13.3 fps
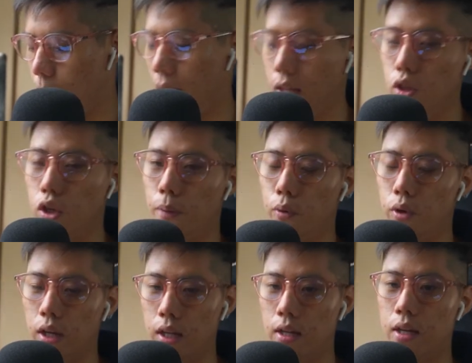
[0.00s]
money, you can
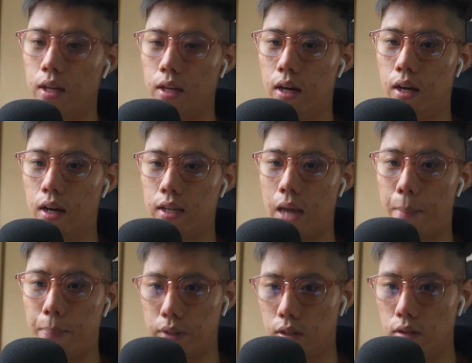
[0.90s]
put in uh,
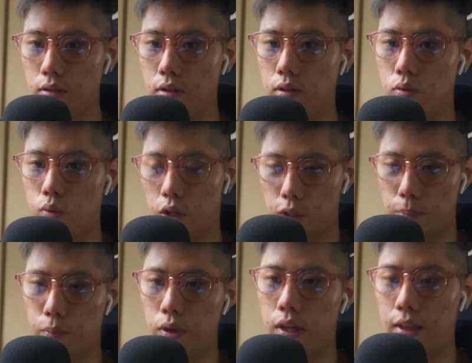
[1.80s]
capital to actually
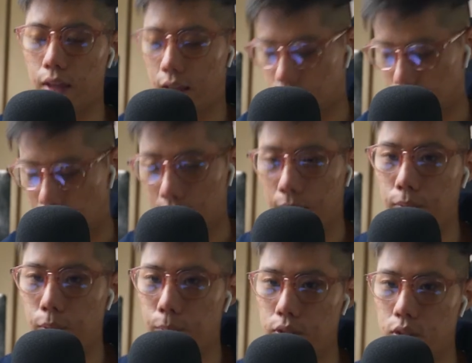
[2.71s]
put in and start up
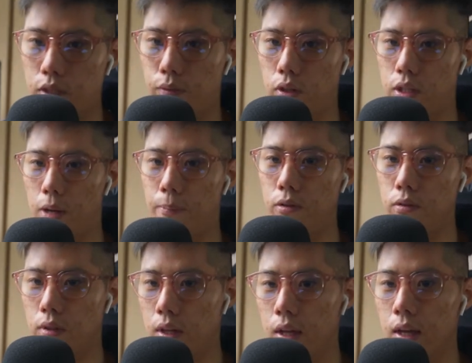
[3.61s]
the business, for example.
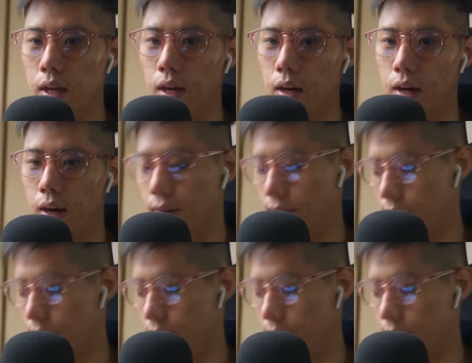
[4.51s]
Uh,